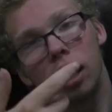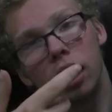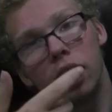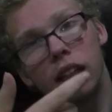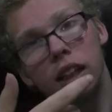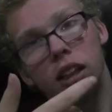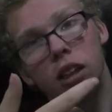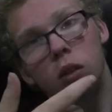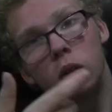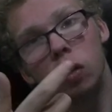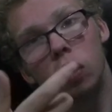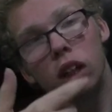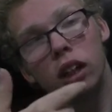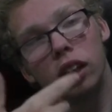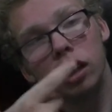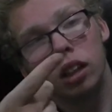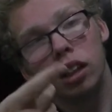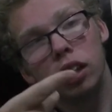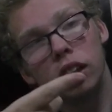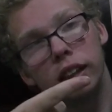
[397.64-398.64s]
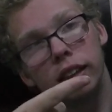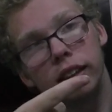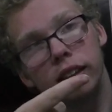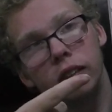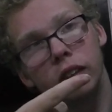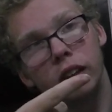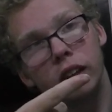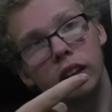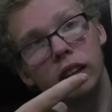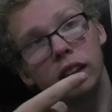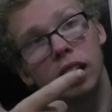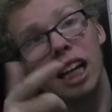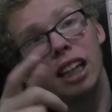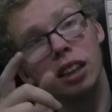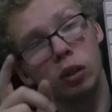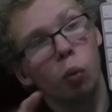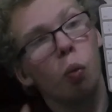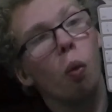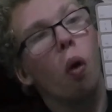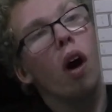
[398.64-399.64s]
is quite good because
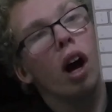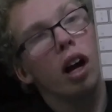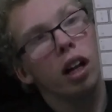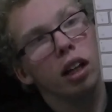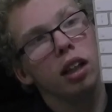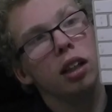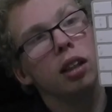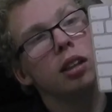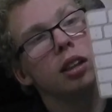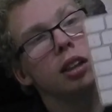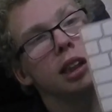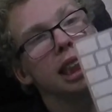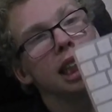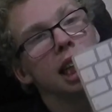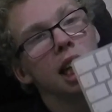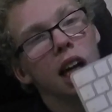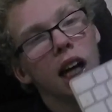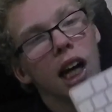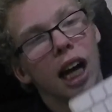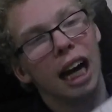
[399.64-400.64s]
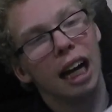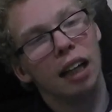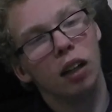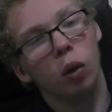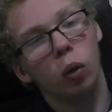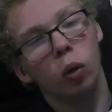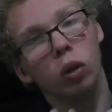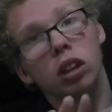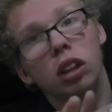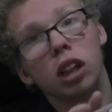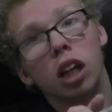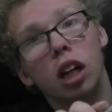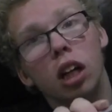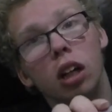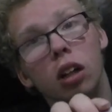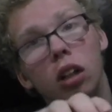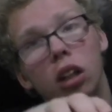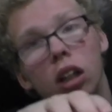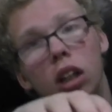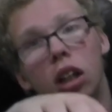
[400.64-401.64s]
it's wireless, and
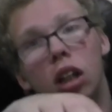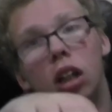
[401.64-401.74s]
also